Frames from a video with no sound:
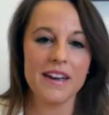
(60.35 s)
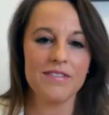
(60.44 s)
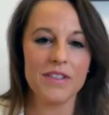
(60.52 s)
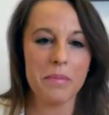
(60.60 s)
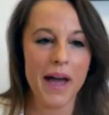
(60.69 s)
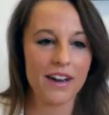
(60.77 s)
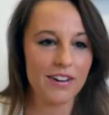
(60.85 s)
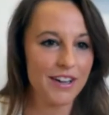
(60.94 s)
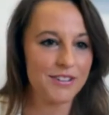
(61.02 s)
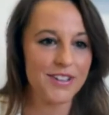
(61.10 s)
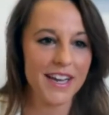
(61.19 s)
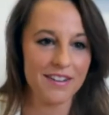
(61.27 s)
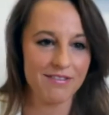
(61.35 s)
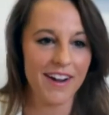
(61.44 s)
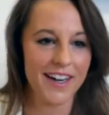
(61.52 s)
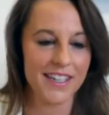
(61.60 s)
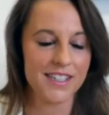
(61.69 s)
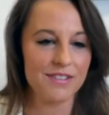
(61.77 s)
of the background and
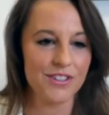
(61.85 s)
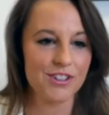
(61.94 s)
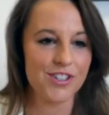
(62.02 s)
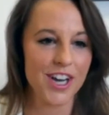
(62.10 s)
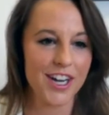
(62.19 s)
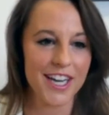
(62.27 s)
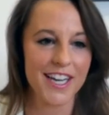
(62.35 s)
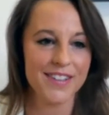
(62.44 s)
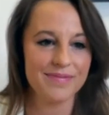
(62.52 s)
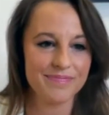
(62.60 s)
findings of your study.